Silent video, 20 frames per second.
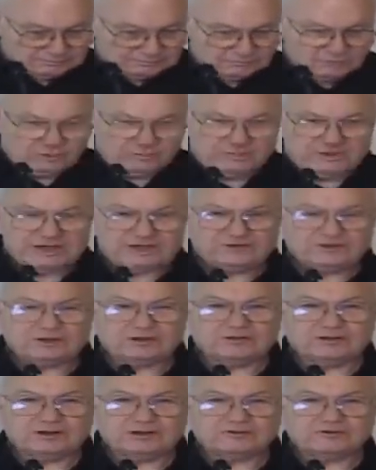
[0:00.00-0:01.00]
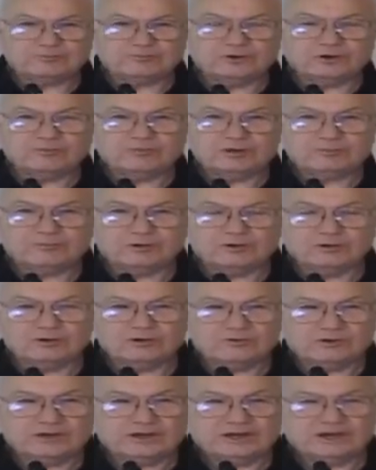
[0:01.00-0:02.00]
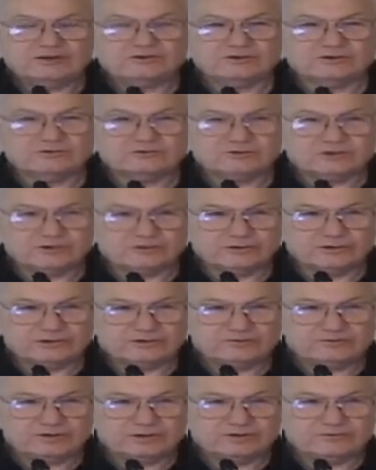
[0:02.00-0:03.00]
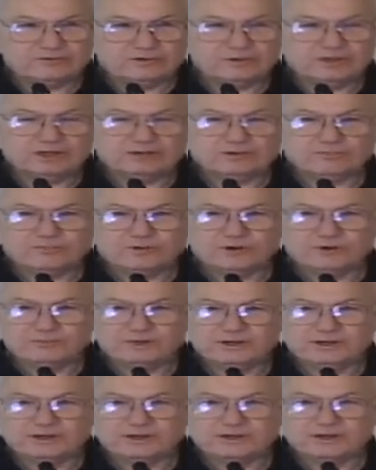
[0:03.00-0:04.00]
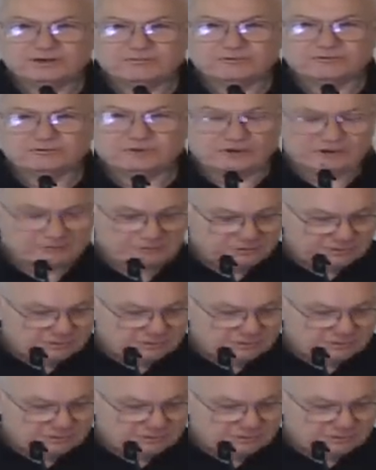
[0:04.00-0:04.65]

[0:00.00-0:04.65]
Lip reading: But basically, it's a permit per location, so if you get the permit, it covers all the